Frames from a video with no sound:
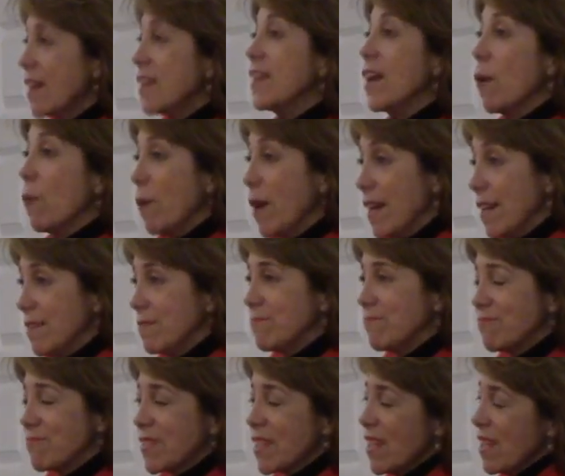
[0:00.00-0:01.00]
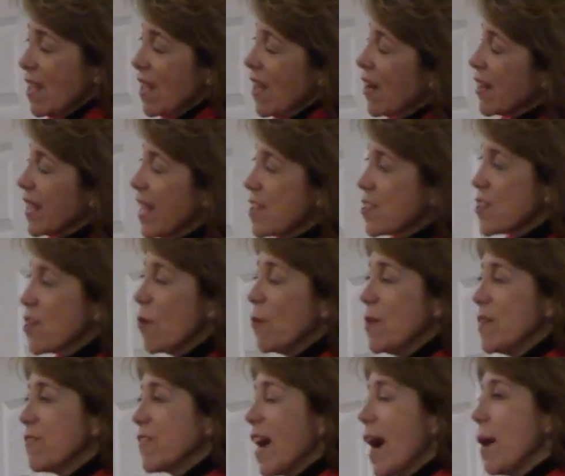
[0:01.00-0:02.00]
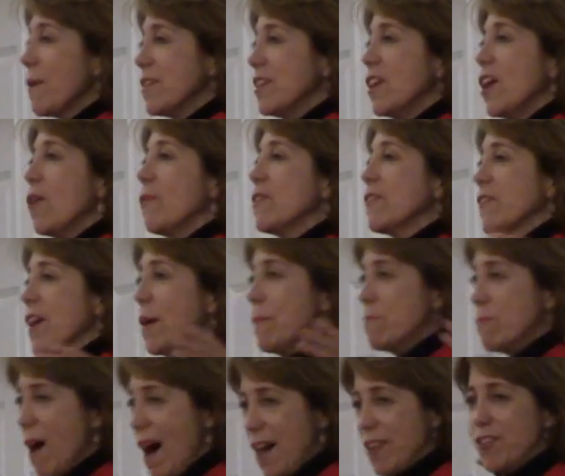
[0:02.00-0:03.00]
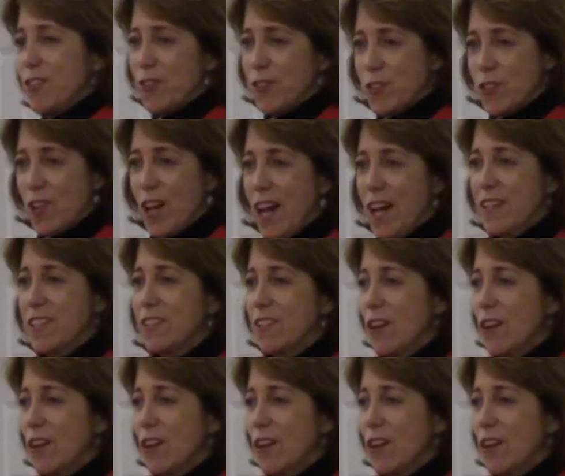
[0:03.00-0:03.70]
Now wait. Okay, so we've got monitors on.